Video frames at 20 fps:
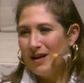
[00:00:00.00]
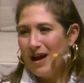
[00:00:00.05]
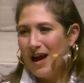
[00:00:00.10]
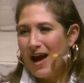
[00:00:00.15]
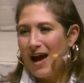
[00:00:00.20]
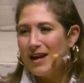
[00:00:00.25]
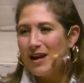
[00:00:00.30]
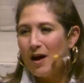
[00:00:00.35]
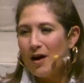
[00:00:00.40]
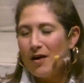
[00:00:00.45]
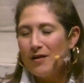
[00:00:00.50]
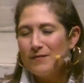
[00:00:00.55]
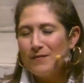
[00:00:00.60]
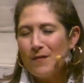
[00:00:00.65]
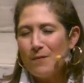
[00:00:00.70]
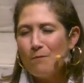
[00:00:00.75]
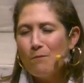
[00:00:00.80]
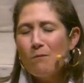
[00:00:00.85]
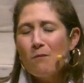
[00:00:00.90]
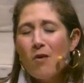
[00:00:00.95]
and a
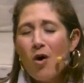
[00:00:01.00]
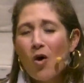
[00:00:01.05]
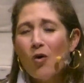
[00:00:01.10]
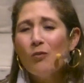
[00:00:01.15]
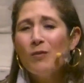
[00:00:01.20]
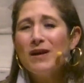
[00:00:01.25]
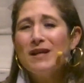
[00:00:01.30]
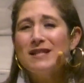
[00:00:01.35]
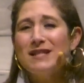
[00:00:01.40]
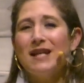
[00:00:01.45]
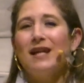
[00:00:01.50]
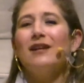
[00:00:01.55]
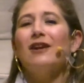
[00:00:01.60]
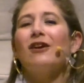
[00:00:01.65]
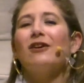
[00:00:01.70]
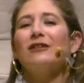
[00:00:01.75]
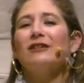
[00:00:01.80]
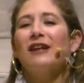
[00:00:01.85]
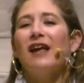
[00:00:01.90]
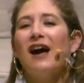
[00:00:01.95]
moment in
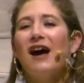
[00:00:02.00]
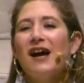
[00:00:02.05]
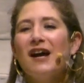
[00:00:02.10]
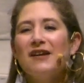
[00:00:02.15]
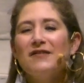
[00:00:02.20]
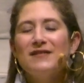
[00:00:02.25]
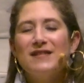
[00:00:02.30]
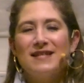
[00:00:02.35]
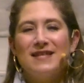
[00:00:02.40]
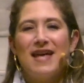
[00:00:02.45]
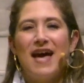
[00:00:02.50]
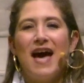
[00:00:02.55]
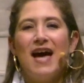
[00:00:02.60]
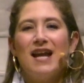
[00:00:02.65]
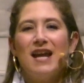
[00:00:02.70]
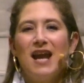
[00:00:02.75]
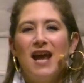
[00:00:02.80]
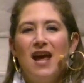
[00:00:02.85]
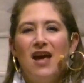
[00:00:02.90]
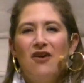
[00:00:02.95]
our lives
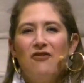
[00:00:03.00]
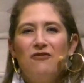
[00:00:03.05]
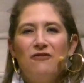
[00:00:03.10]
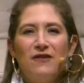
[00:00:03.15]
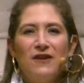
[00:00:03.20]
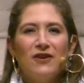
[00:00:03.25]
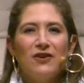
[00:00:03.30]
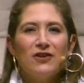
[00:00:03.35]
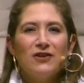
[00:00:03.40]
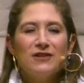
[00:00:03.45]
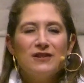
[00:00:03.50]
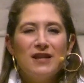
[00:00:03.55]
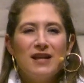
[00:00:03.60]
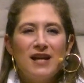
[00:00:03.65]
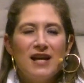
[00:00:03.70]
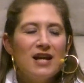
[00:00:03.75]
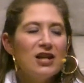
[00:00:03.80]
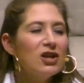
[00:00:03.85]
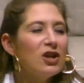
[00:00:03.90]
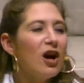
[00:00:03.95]
that feels
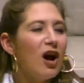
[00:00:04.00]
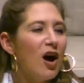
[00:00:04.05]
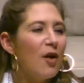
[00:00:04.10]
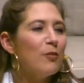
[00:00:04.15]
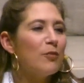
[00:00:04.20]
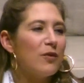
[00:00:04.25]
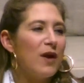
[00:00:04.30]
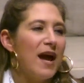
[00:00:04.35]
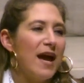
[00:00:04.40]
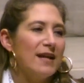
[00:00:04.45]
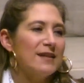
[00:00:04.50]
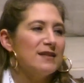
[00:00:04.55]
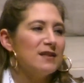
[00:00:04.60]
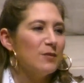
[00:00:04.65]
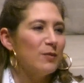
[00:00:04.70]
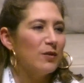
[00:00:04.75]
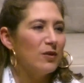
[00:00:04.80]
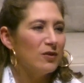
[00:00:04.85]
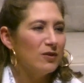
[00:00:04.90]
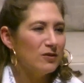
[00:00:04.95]

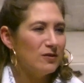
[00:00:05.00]
incomprehensible.